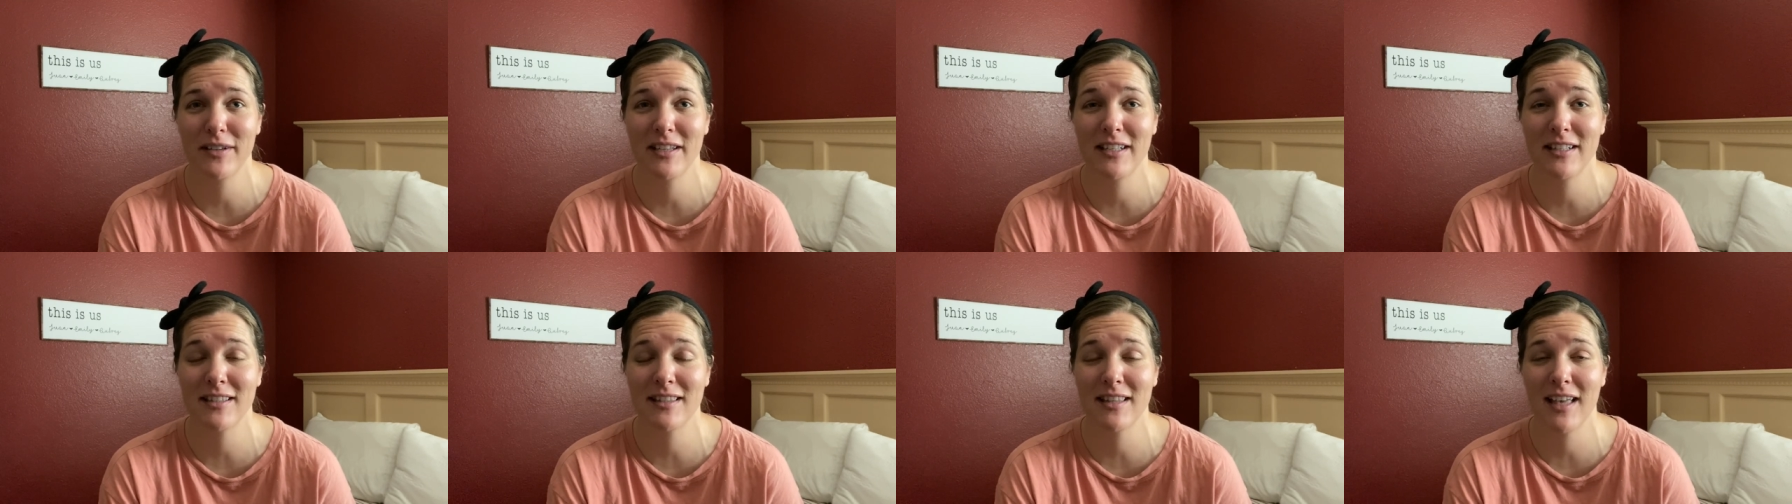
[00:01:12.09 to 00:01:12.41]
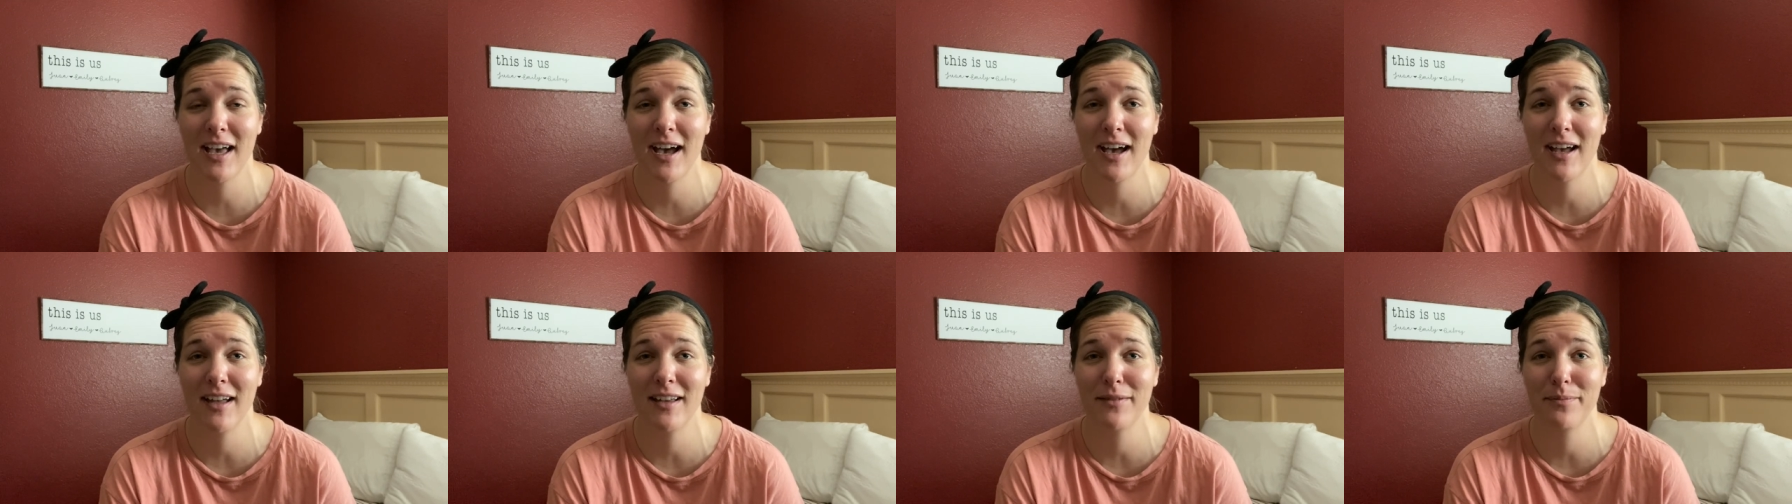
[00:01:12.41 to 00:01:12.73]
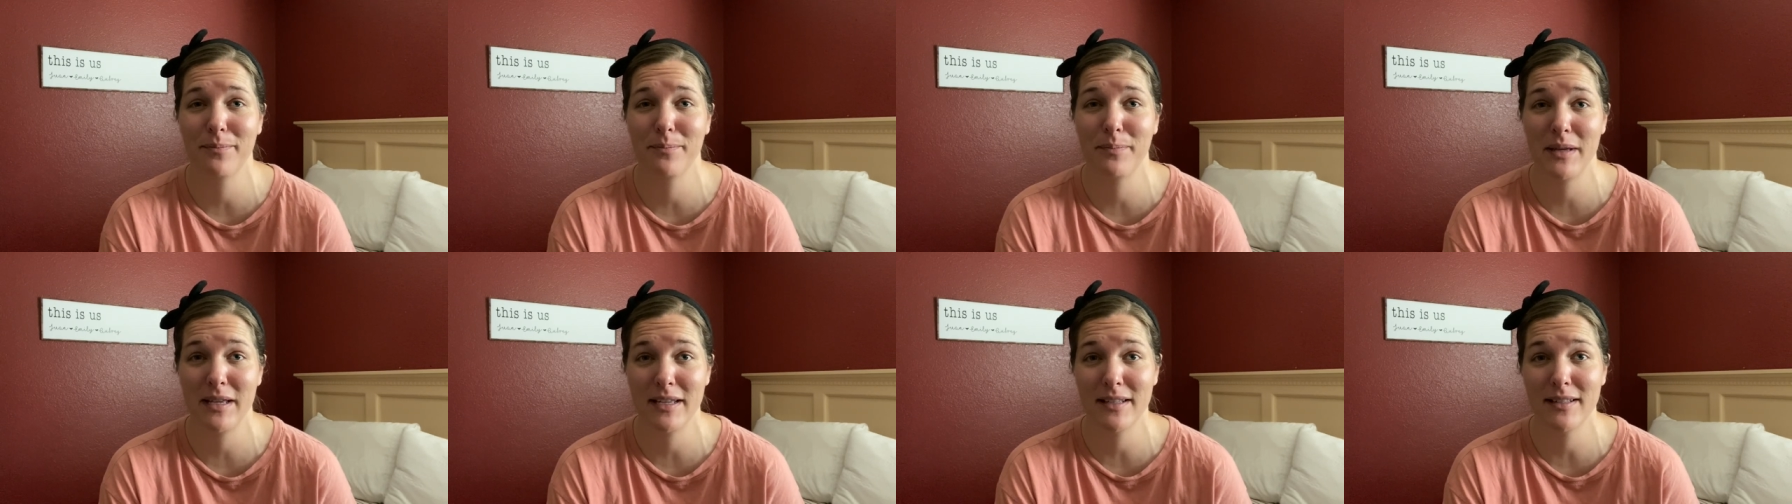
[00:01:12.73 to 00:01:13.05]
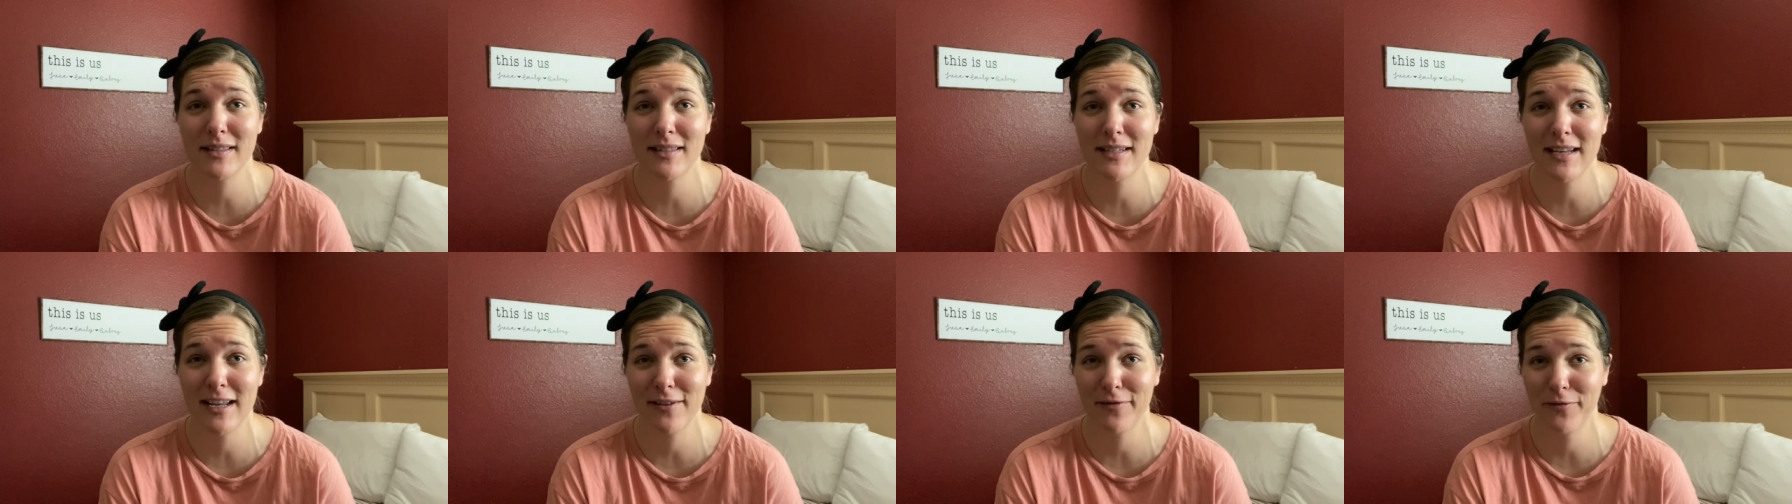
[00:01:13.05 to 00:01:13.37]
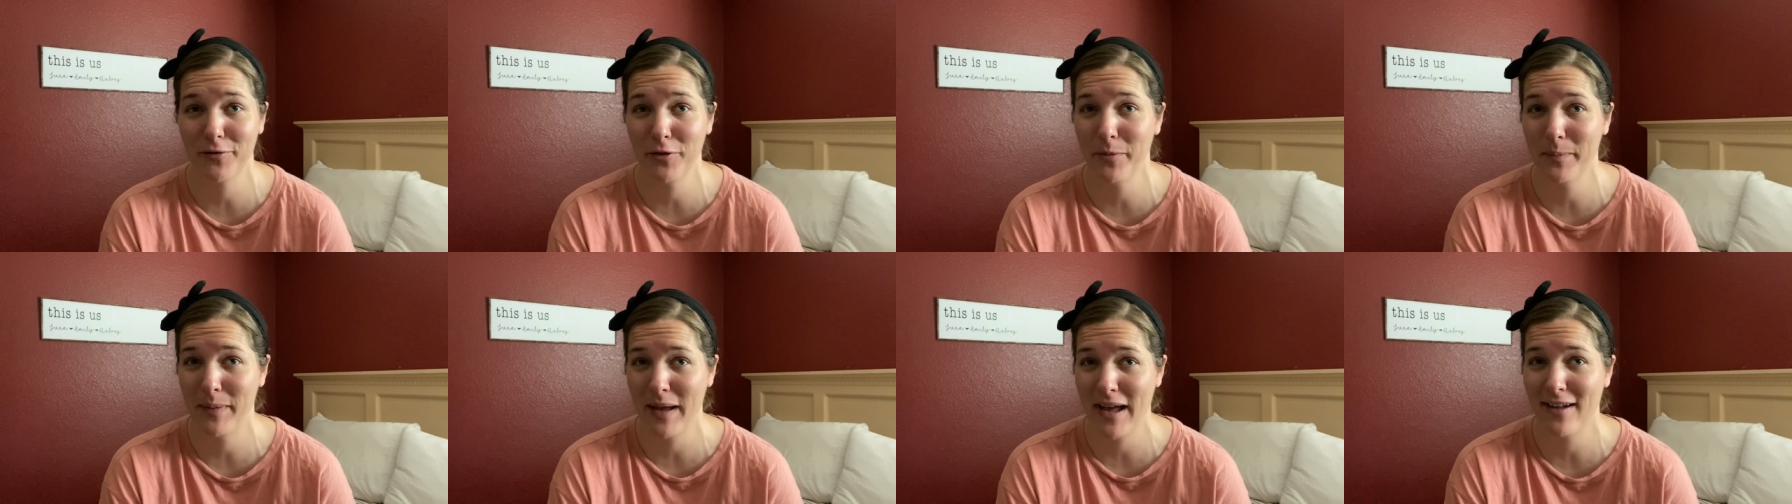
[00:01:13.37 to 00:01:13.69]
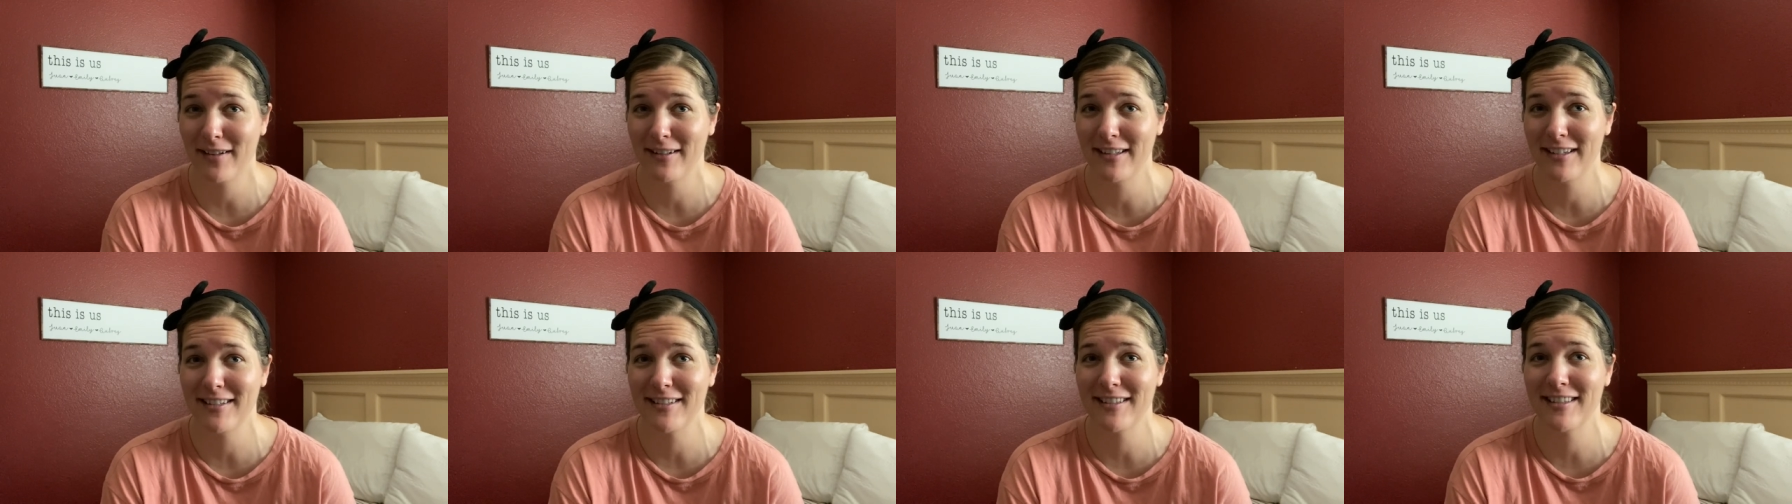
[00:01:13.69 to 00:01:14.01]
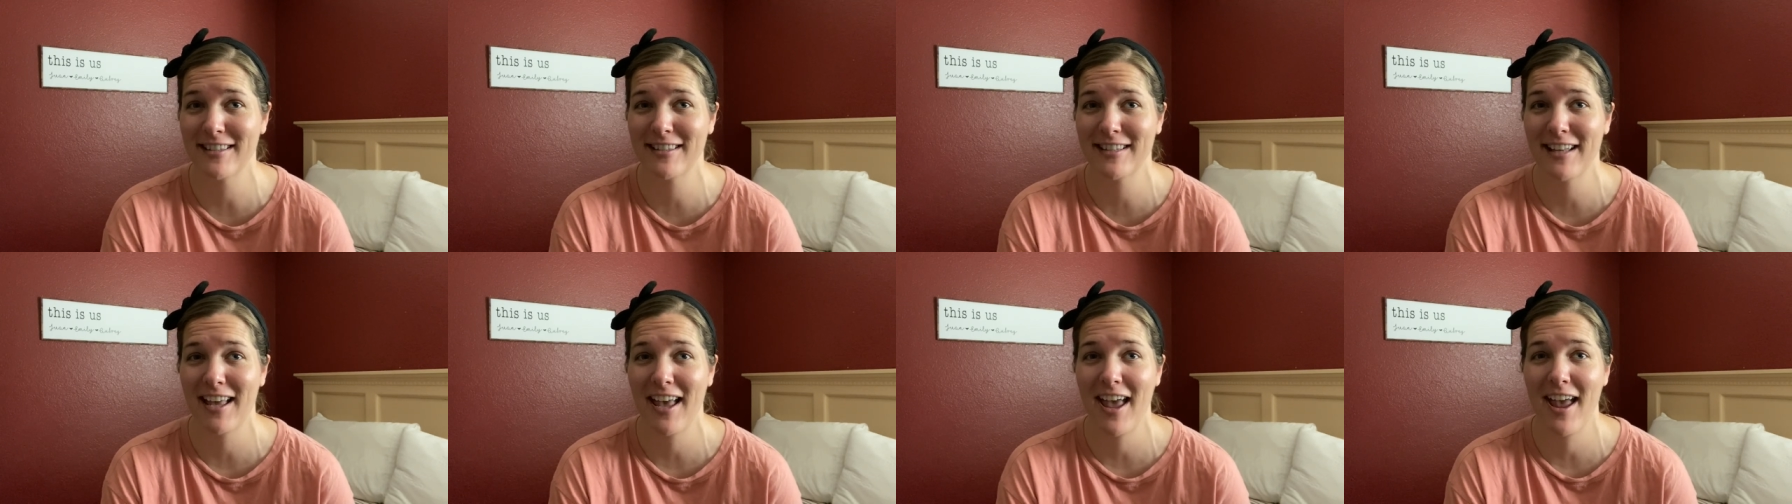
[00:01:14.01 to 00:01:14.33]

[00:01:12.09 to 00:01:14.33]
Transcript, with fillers: is that B's stand for balance